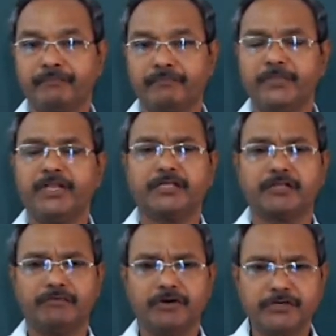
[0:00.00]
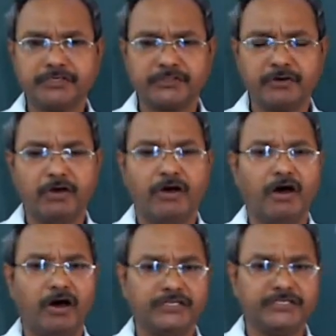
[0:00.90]
In other words,
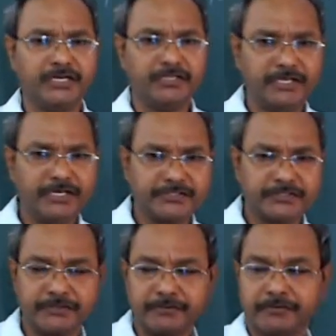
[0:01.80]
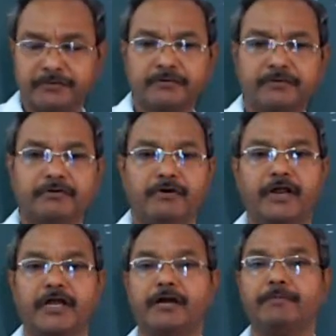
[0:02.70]
origin in this
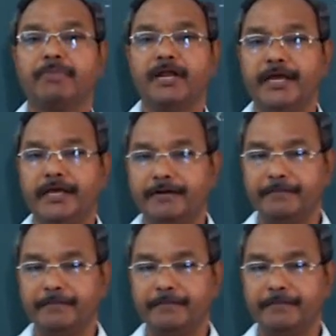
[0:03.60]
horizontal plane.